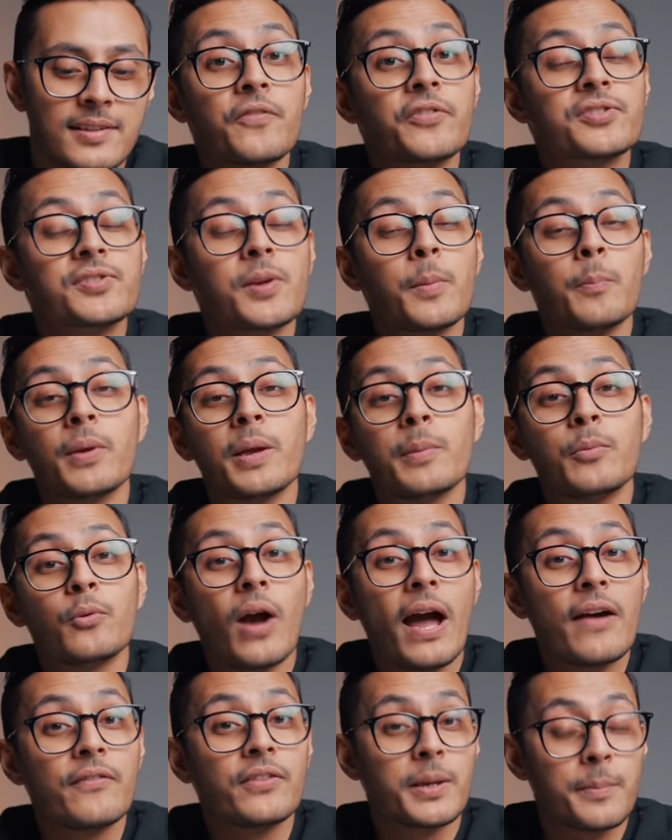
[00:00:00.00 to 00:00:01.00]
For some people,
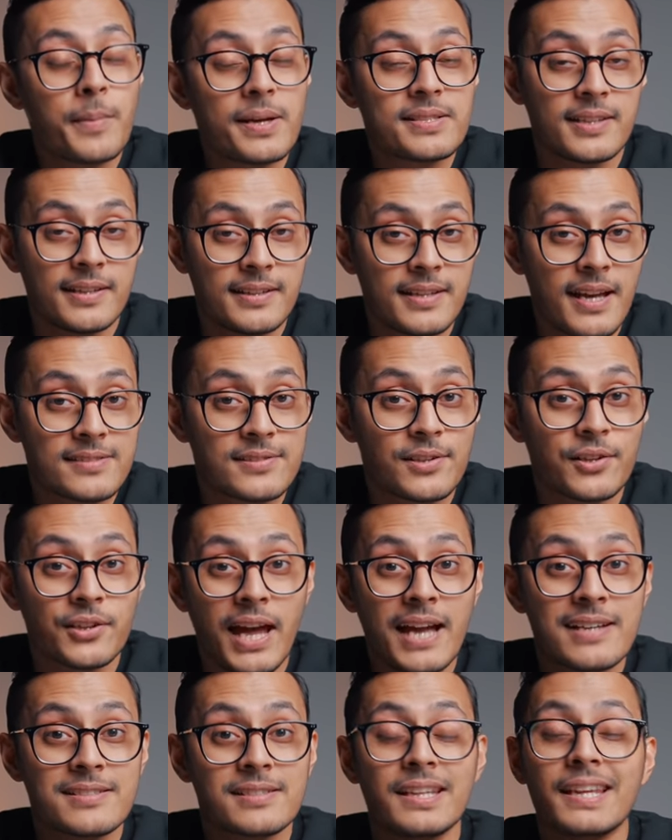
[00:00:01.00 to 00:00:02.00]
having a messy desk could
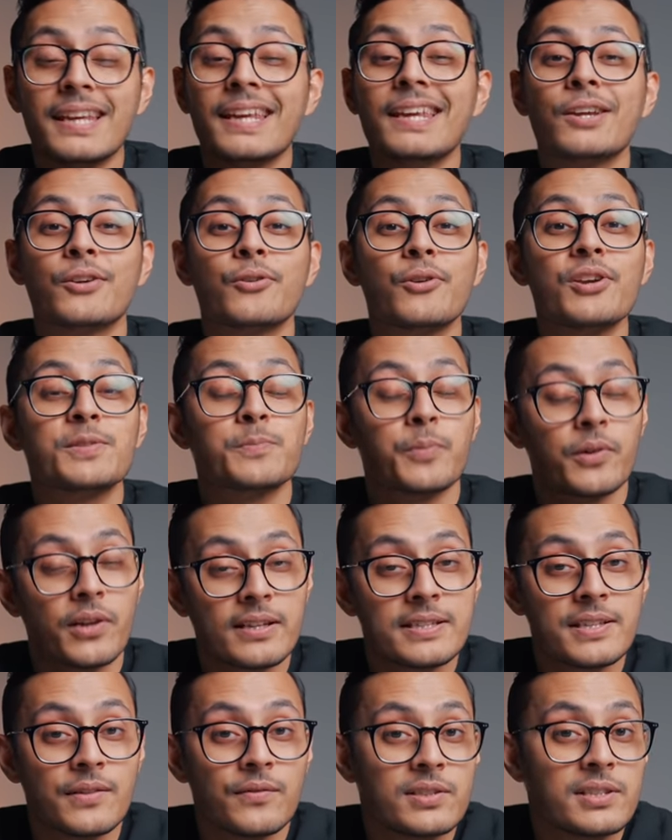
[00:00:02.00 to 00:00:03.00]
actually increase
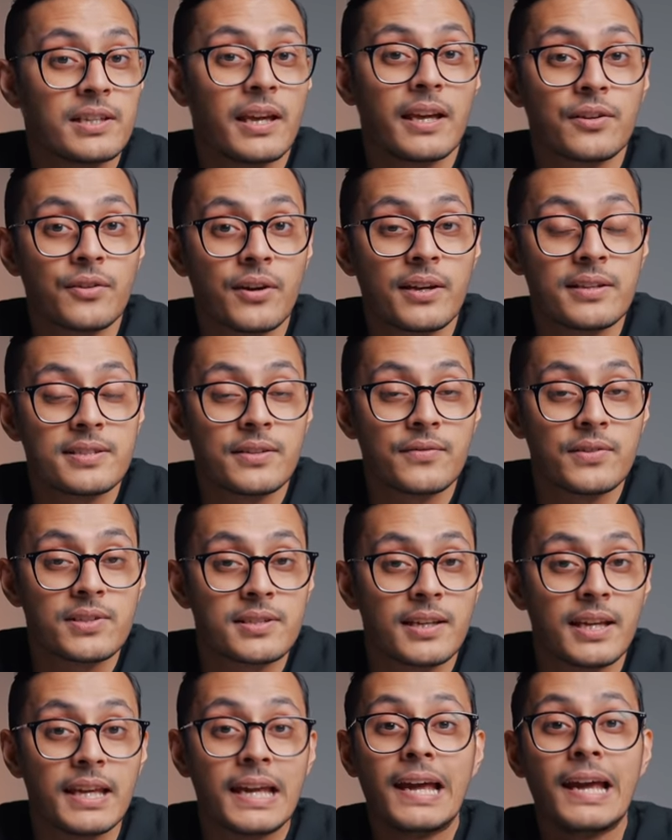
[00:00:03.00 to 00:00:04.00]
productivity and
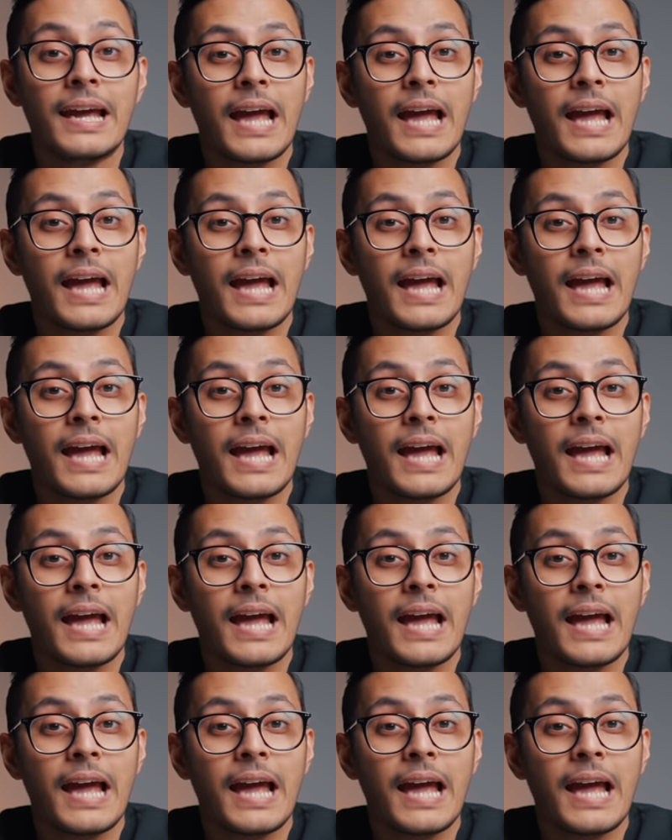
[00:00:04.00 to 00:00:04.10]
creativity.